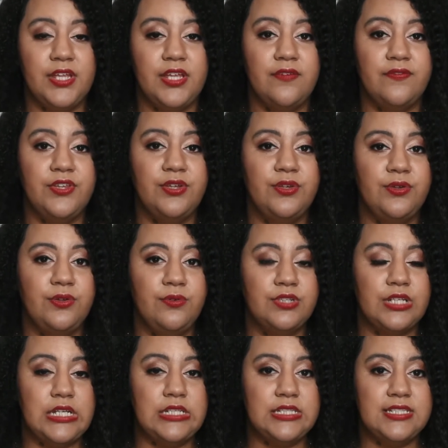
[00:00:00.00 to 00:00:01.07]
If you
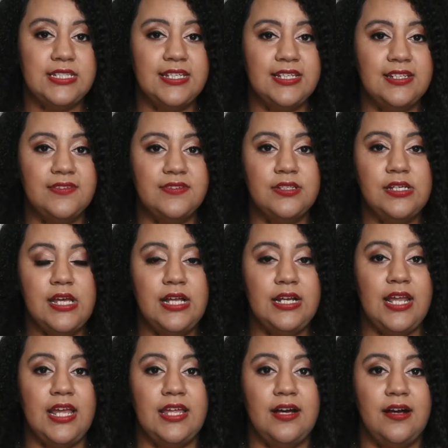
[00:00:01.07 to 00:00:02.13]
conceived
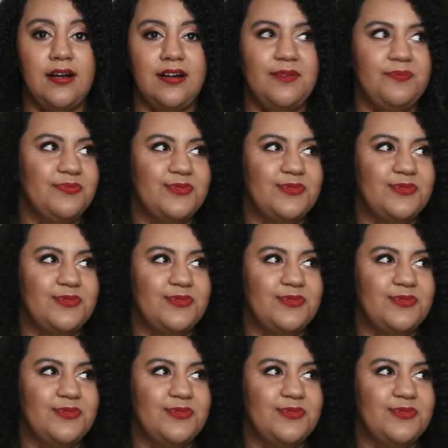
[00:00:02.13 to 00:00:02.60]
on